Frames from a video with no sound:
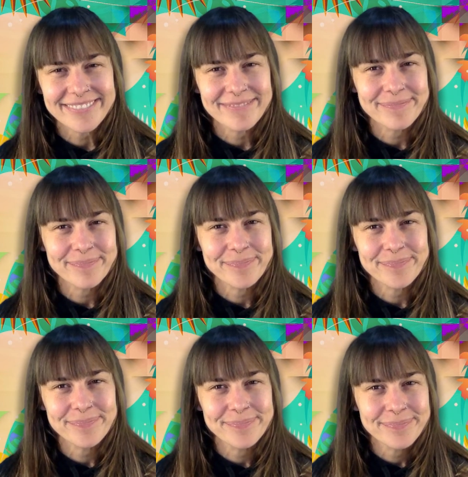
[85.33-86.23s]

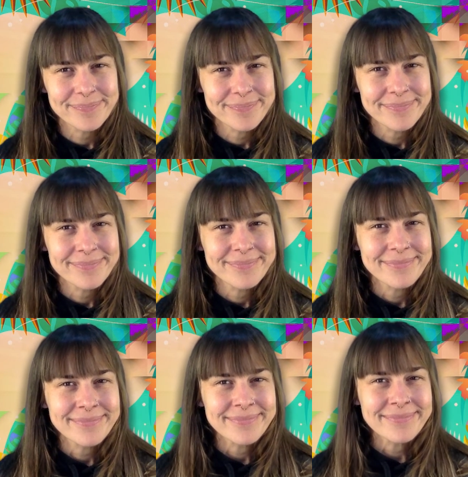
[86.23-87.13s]

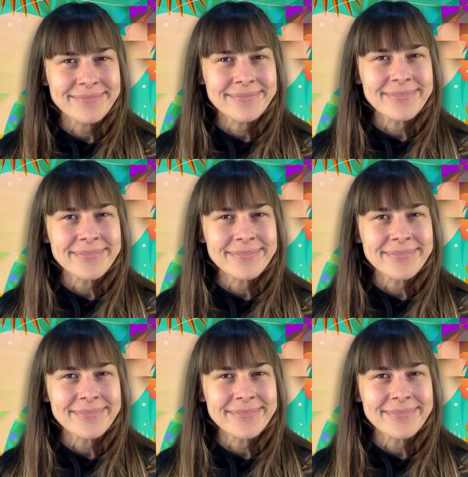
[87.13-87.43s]
Nothing is said.